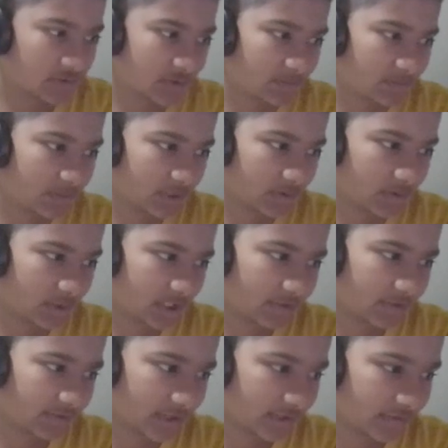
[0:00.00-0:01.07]
there's simply
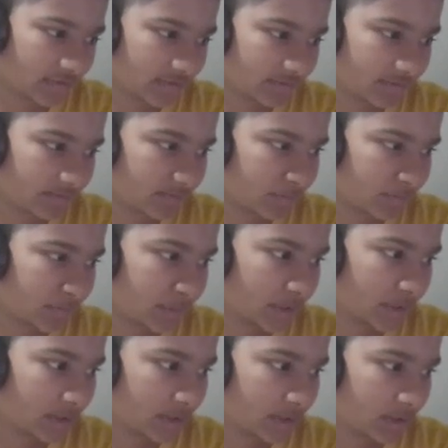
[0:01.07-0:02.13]
queen a5.
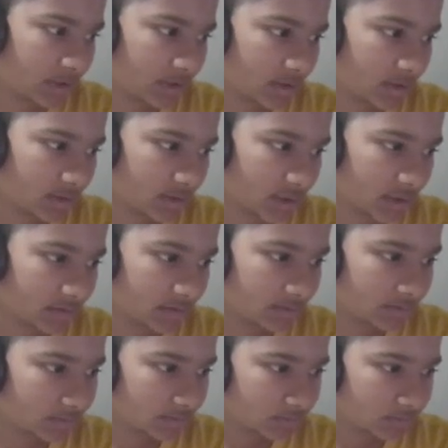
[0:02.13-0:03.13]
Okay.